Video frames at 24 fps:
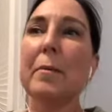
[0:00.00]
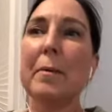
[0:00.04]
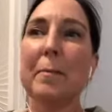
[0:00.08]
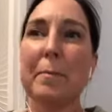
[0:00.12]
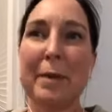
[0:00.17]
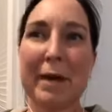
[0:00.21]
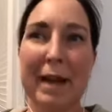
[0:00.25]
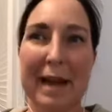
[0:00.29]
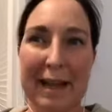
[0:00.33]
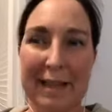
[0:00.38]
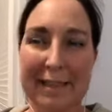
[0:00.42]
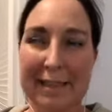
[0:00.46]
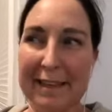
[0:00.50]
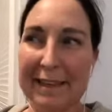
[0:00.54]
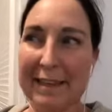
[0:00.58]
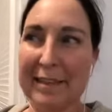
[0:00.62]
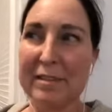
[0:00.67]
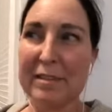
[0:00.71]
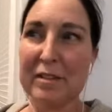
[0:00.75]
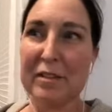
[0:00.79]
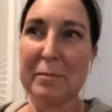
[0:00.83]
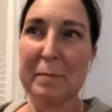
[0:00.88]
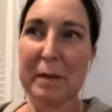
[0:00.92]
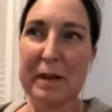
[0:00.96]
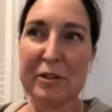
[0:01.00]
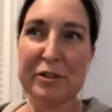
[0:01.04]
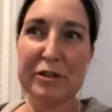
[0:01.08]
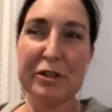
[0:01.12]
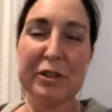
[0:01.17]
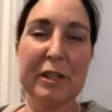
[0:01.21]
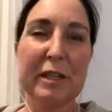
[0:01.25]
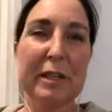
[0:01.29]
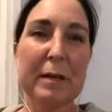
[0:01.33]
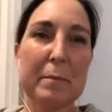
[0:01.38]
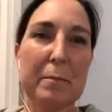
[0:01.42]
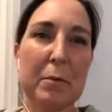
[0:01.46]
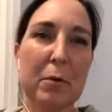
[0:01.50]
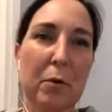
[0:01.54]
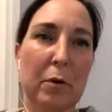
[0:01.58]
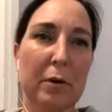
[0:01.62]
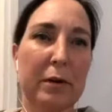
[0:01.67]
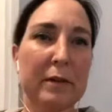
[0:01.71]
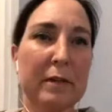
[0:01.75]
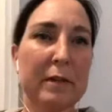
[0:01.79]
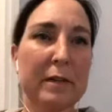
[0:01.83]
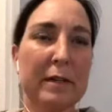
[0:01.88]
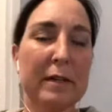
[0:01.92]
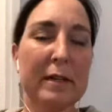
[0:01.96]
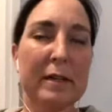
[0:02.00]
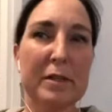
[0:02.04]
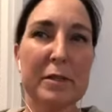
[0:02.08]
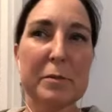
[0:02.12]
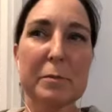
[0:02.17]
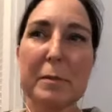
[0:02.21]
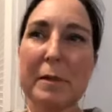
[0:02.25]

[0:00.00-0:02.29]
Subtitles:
But I think it's especially important,